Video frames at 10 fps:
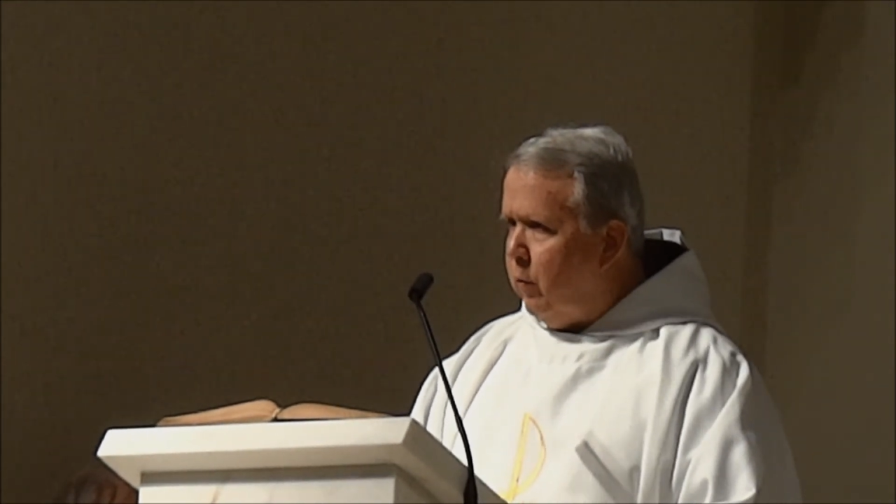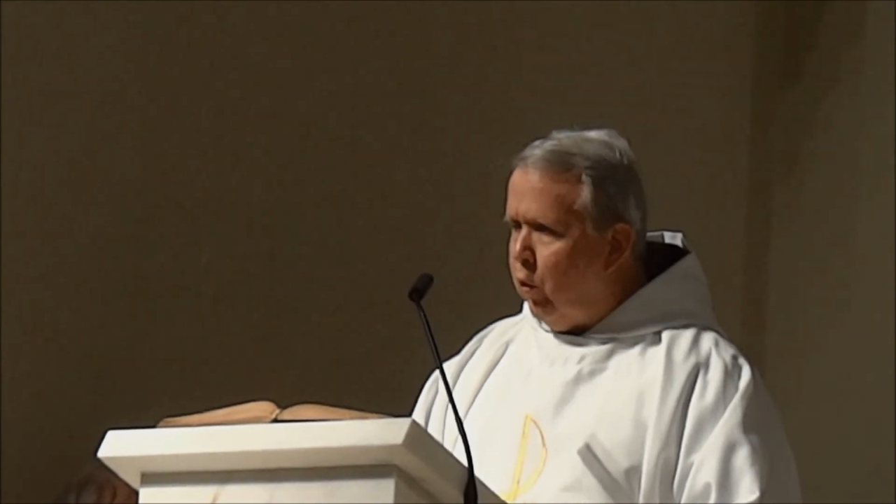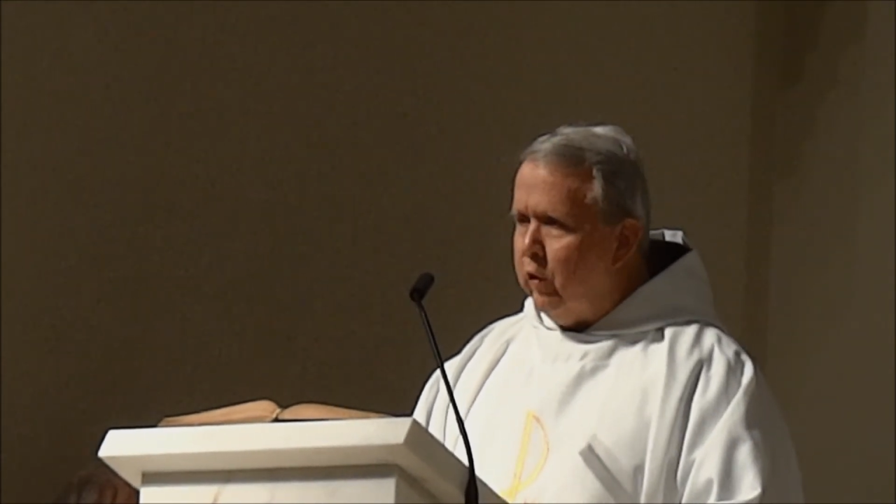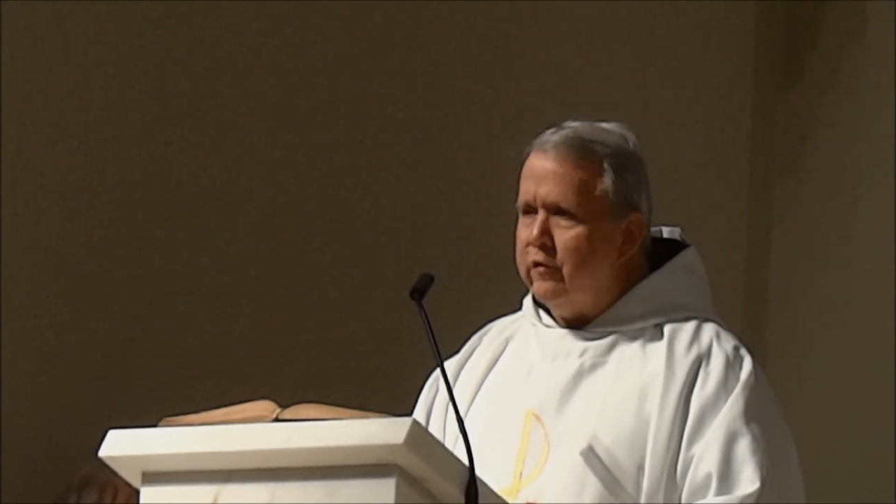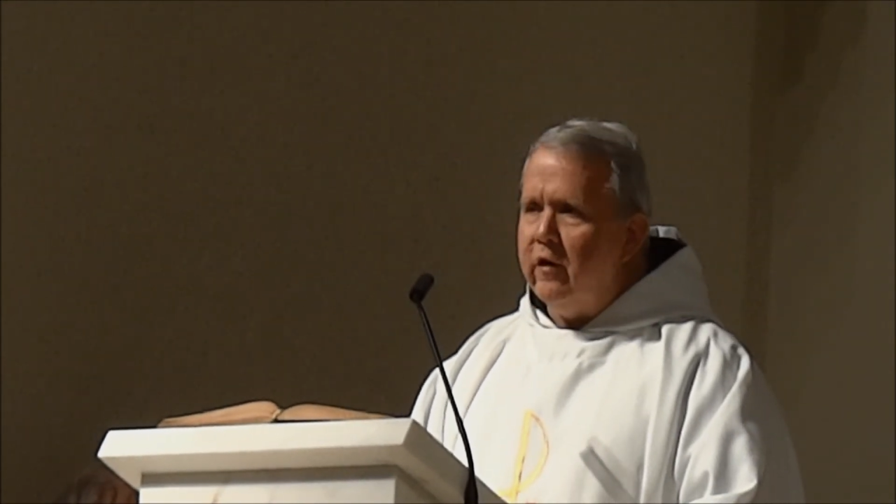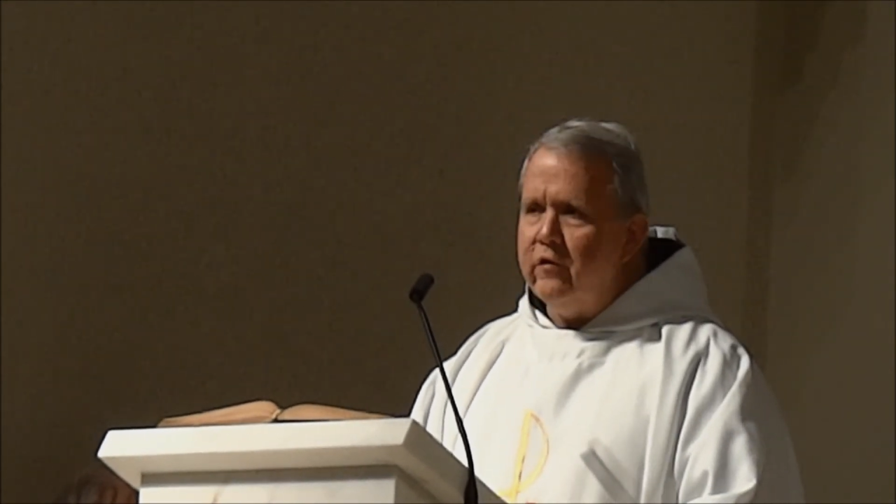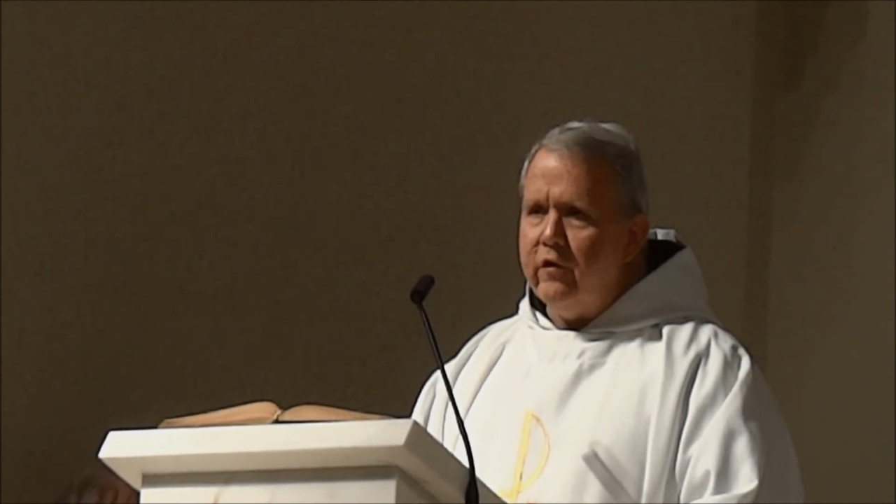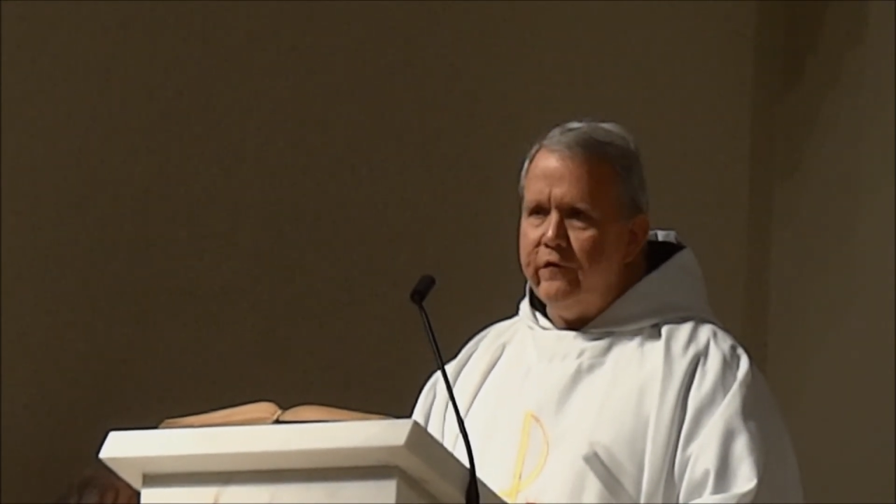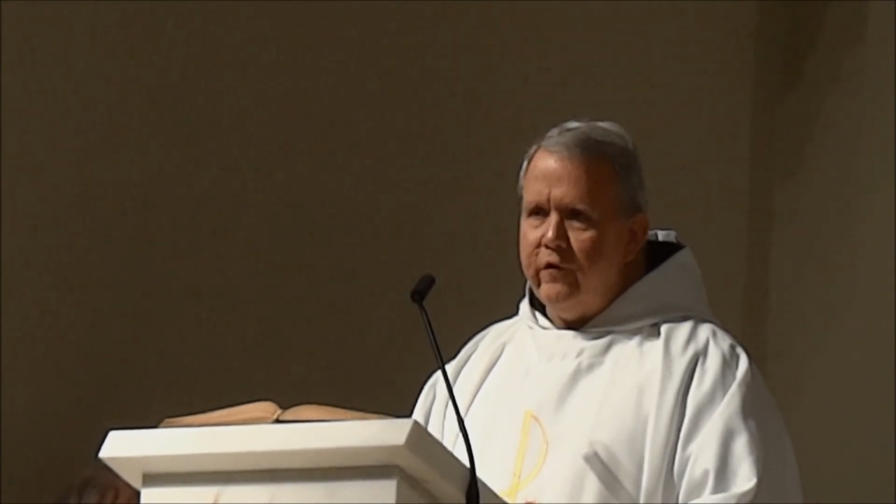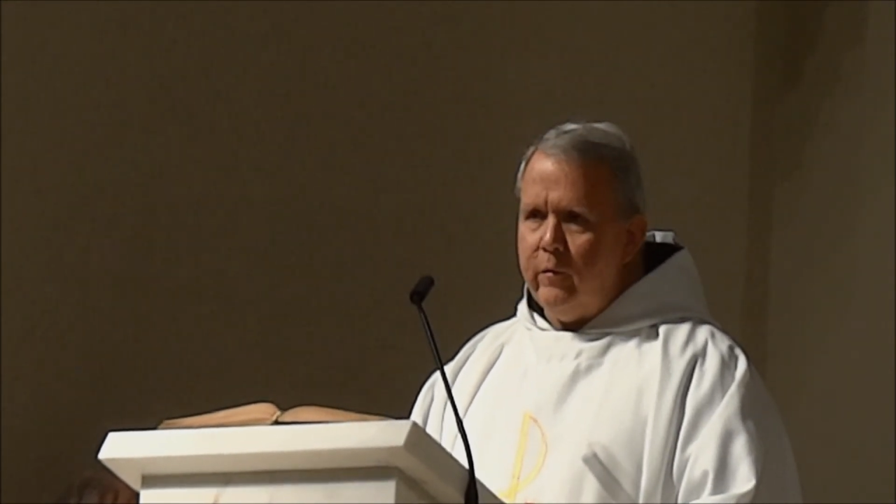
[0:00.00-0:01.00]
Paul's letter
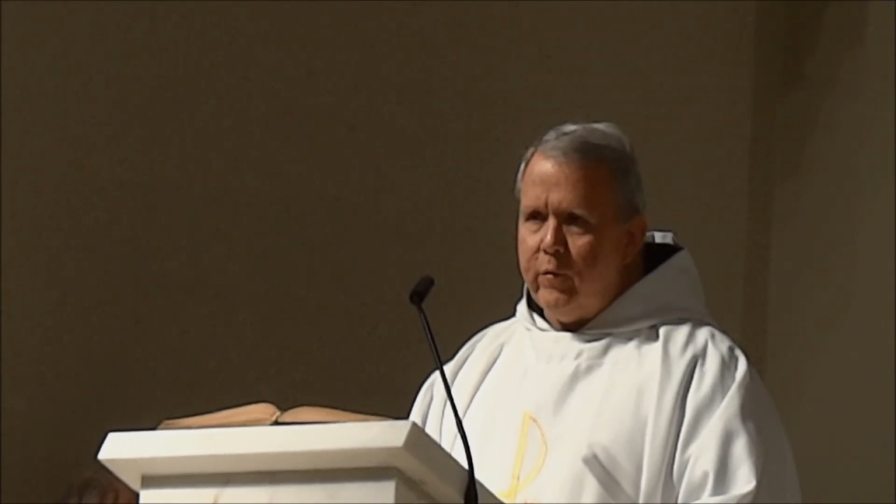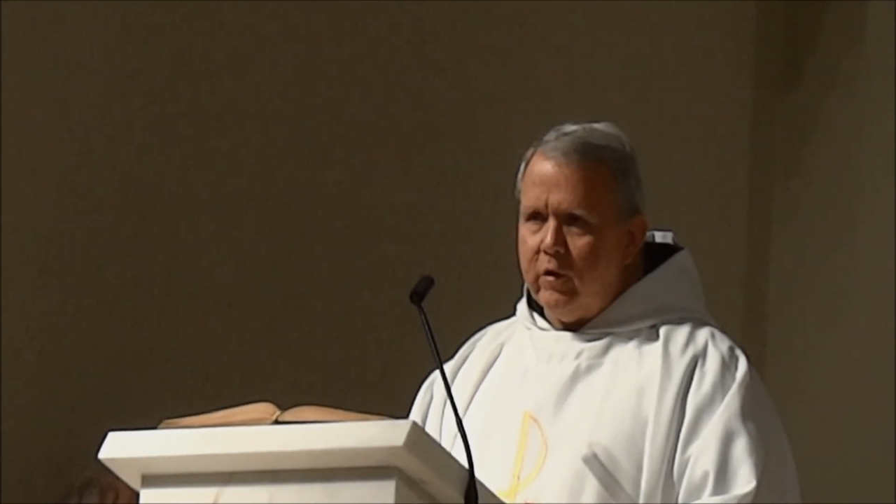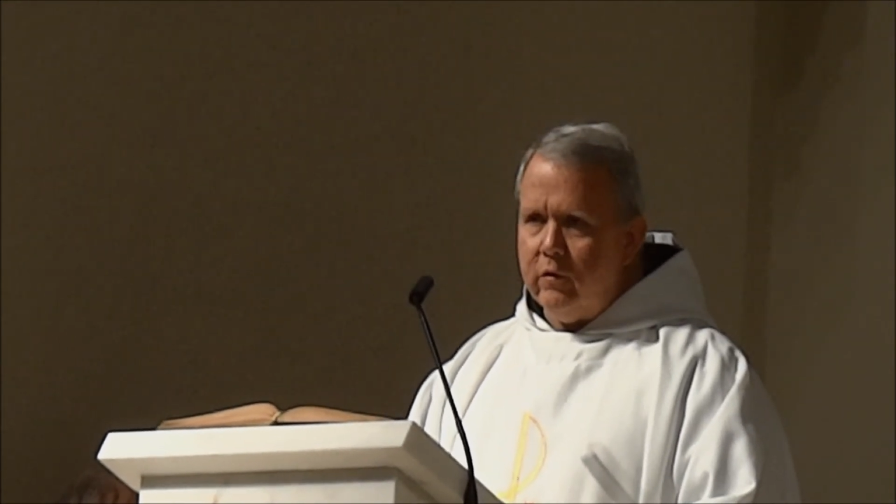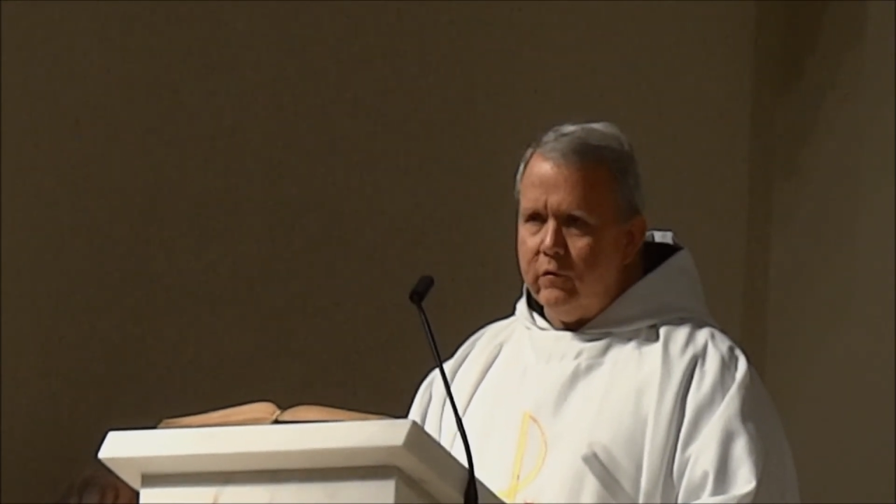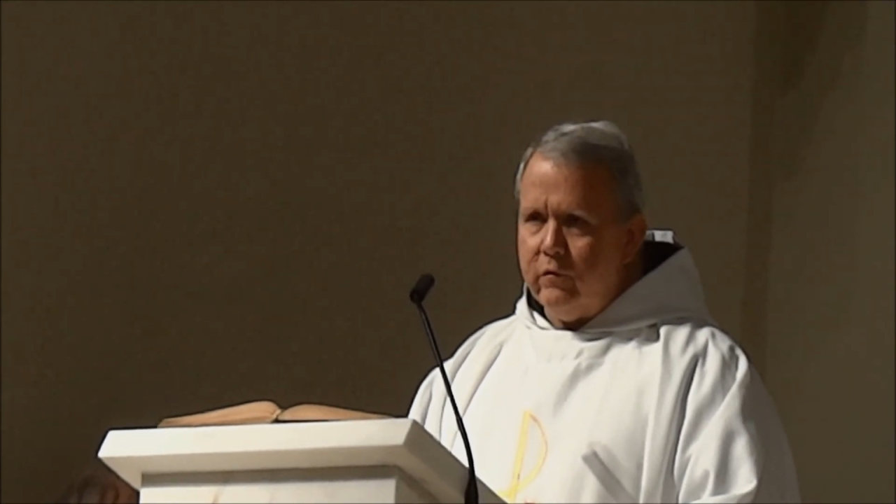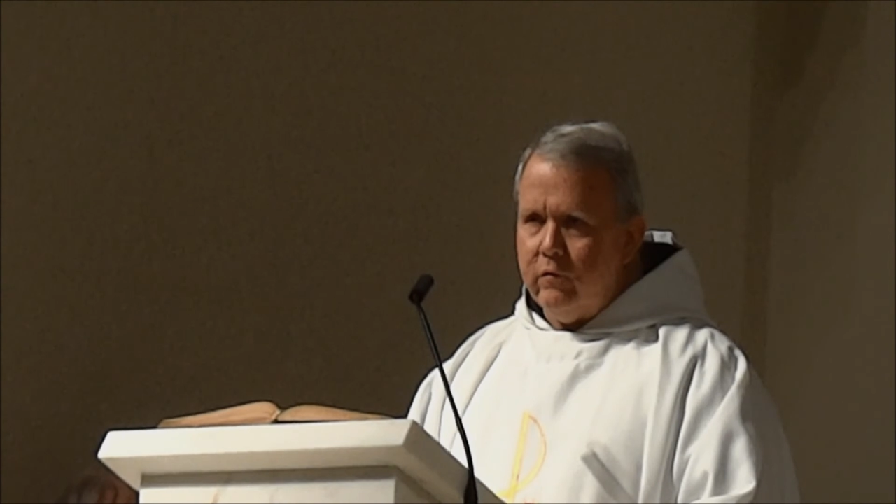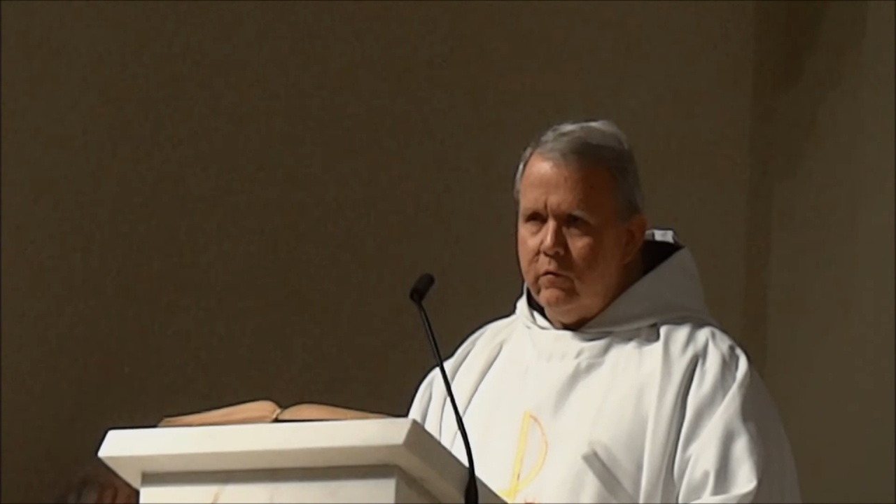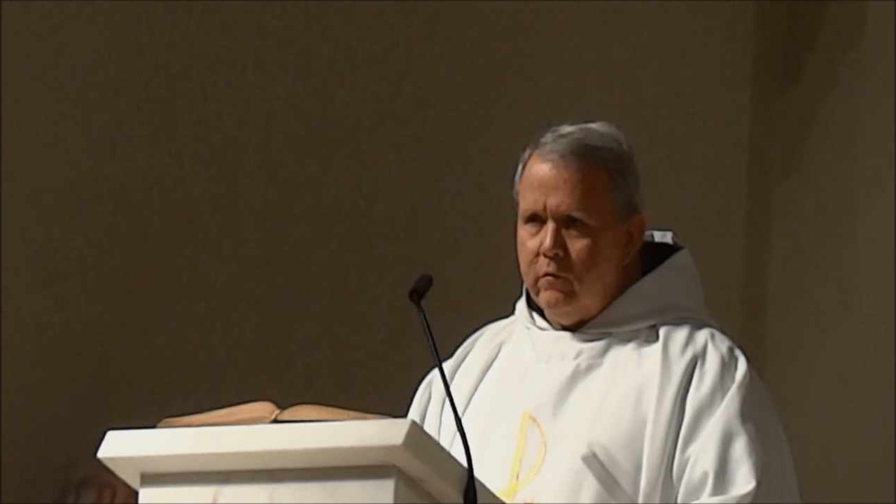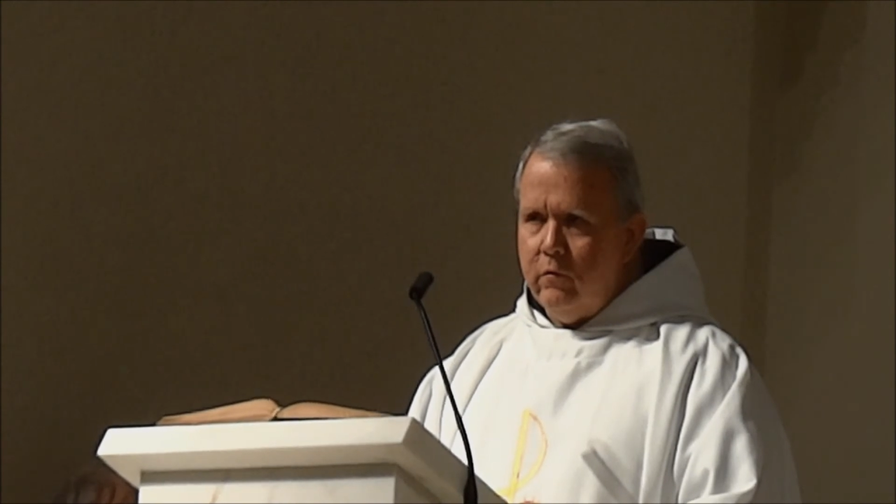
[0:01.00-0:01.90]
to the Philippians.